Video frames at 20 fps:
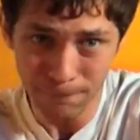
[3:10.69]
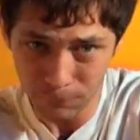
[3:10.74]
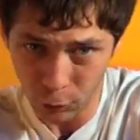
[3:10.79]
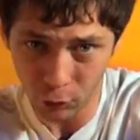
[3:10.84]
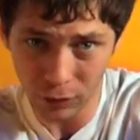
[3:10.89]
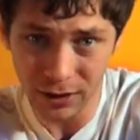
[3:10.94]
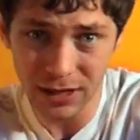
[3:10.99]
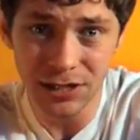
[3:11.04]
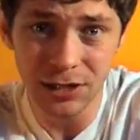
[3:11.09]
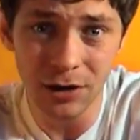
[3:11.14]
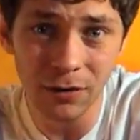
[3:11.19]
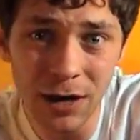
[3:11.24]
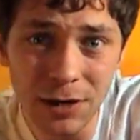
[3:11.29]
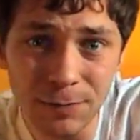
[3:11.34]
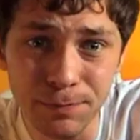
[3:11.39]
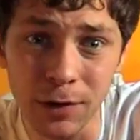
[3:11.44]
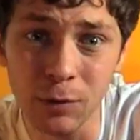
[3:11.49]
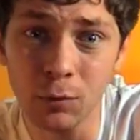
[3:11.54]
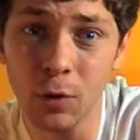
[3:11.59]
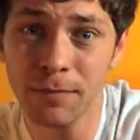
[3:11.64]
or at least her
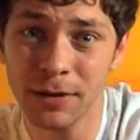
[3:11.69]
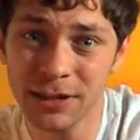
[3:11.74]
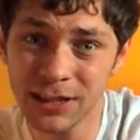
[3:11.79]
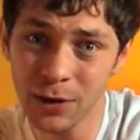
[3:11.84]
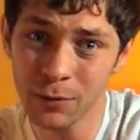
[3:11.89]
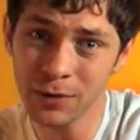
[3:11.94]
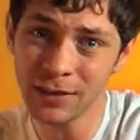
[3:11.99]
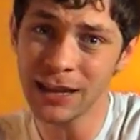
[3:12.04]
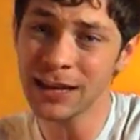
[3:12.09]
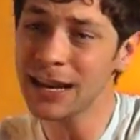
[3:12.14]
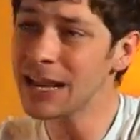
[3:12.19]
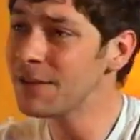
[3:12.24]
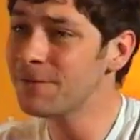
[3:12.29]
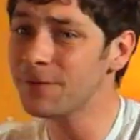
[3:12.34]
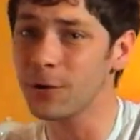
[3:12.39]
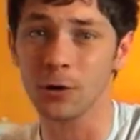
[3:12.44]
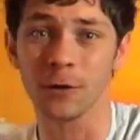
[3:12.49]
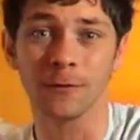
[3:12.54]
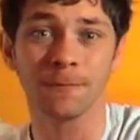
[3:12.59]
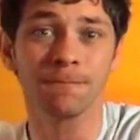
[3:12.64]
husband, would be doing the
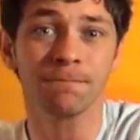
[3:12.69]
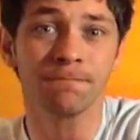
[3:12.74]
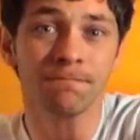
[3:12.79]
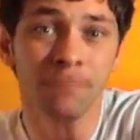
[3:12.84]
needful.